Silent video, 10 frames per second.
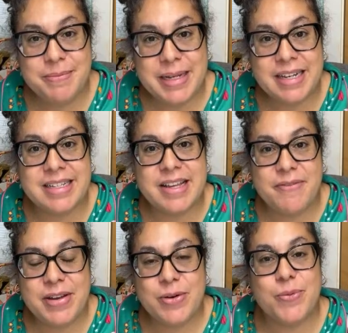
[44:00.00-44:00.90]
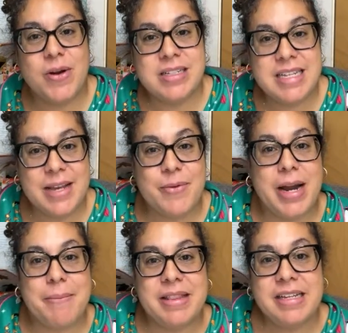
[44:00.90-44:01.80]
because I figure one day when
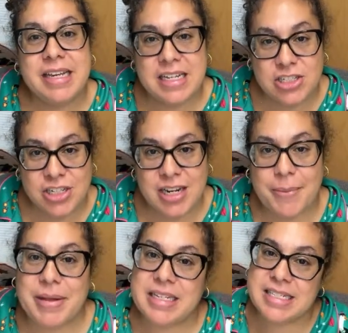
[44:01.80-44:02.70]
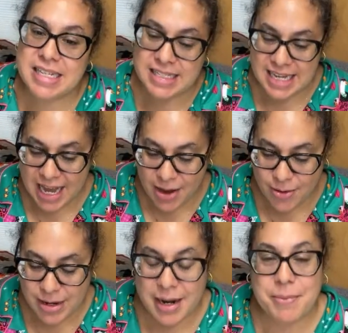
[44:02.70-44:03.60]
I'm in the kitchen, I'm going to sit
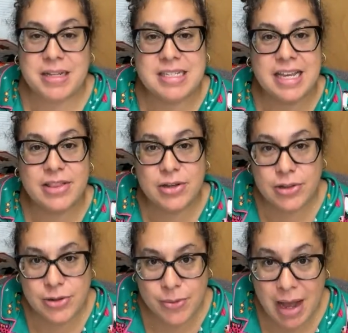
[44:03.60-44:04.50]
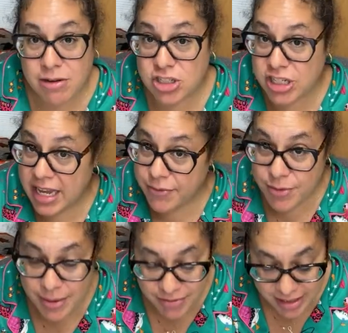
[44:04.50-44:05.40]
down and I'm going to take the glue out because she gave
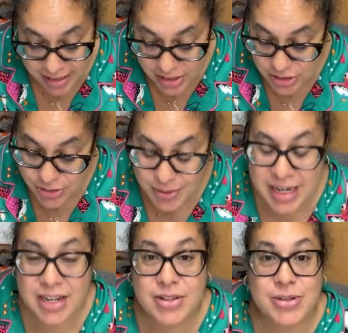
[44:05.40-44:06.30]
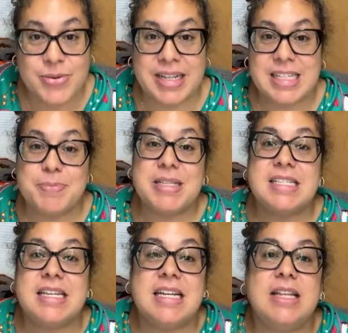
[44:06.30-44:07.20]
you everything to do it and glue it. It's been
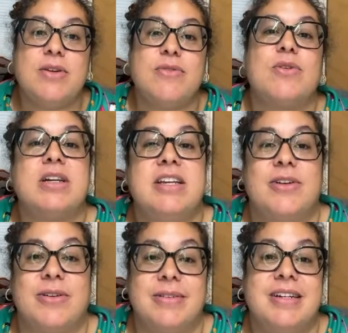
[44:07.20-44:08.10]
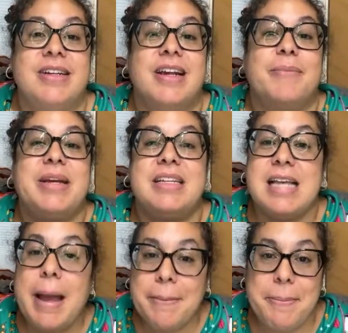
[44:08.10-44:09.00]
sitting there for a year because
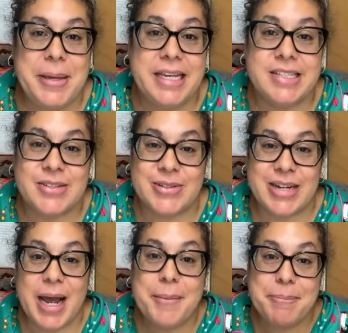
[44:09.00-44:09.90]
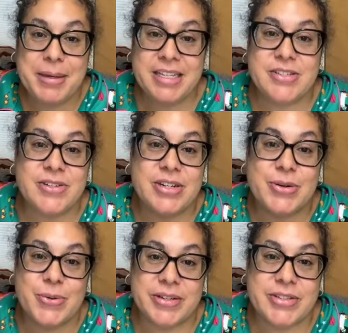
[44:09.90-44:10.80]
I'm a piecer. I'm a piecer and a
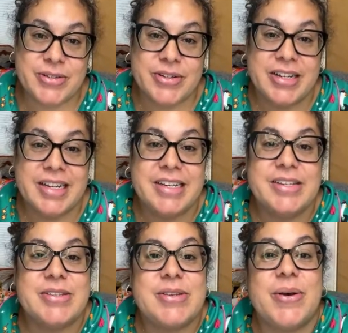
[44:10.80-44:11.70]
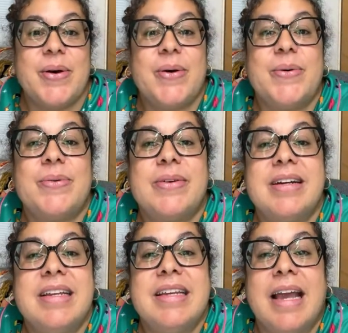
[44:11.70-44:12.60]
quilter. So,
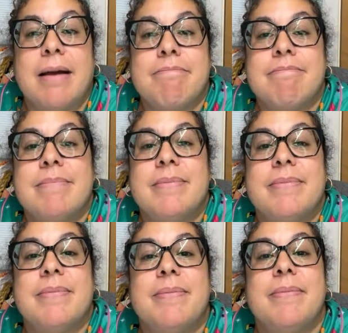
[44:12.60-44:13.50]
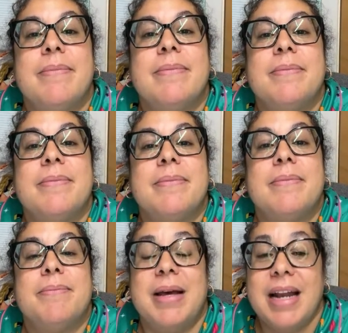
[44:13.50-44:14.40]
yeah.
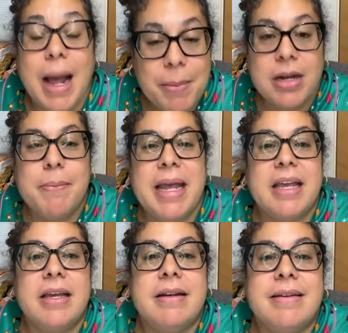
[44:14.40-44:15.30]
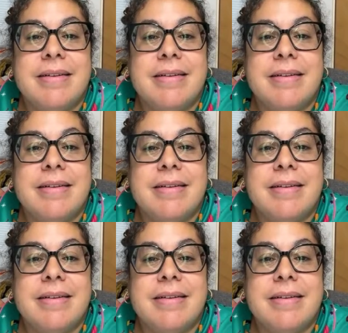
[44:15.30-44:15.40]
But I'm going to make it.